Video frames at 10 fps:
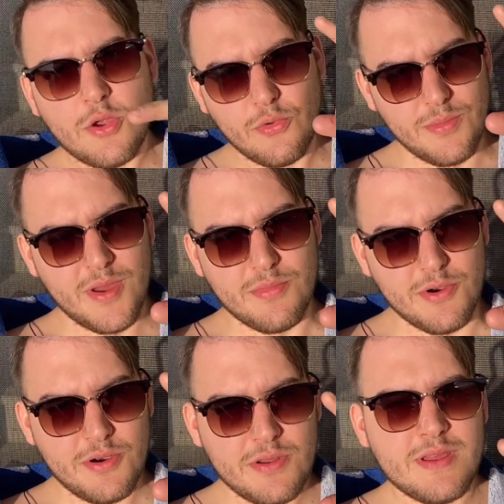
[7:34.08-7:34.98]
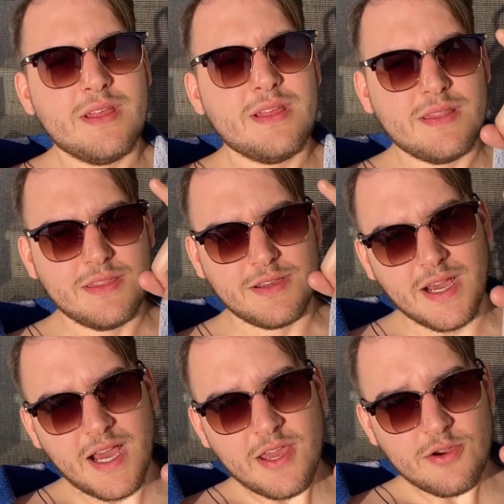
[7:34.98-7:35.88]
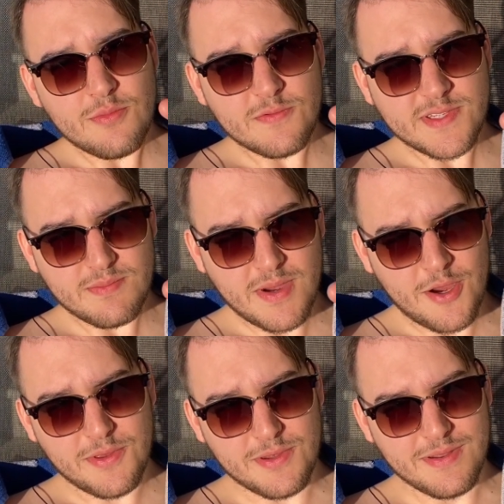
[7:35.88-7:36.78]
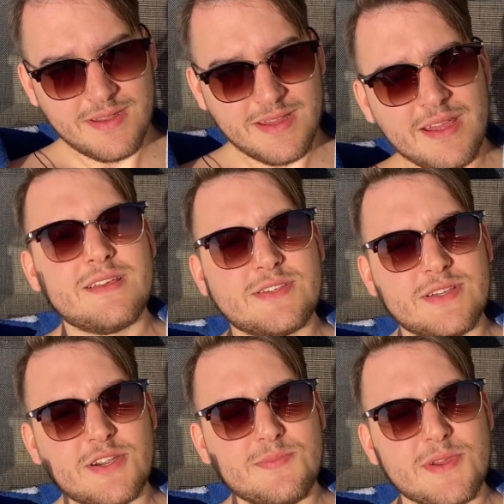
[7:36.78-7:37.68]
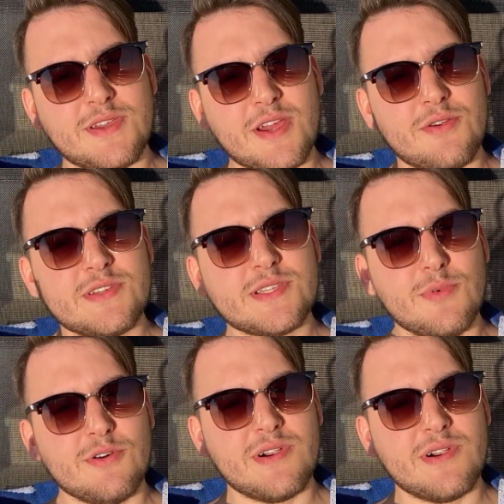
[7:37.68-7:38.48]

Remember, the guy who moves a mountain starts by carrying small